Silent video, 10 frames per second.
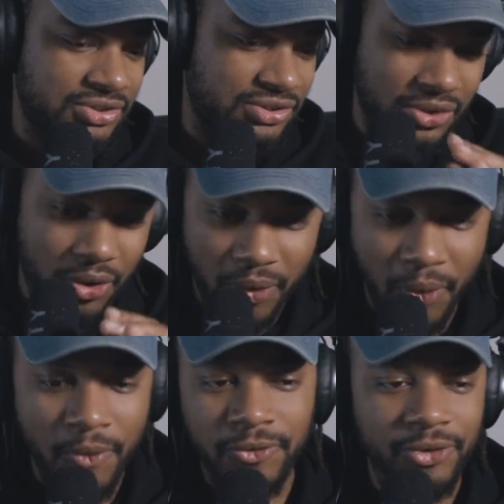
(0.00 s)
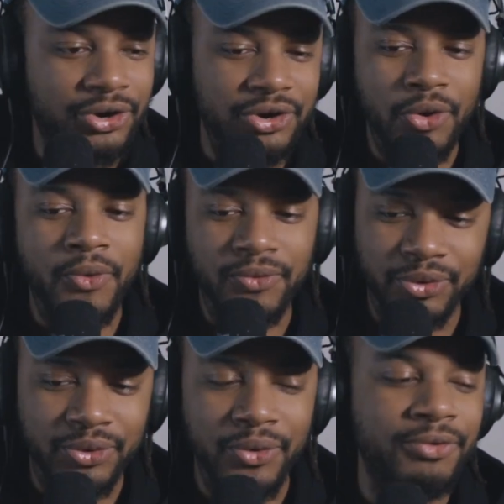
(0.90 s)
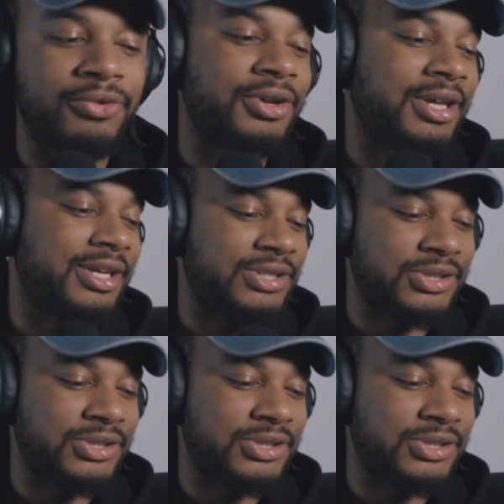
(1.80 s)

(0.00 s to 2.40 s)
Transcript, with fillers: just over and over and over again.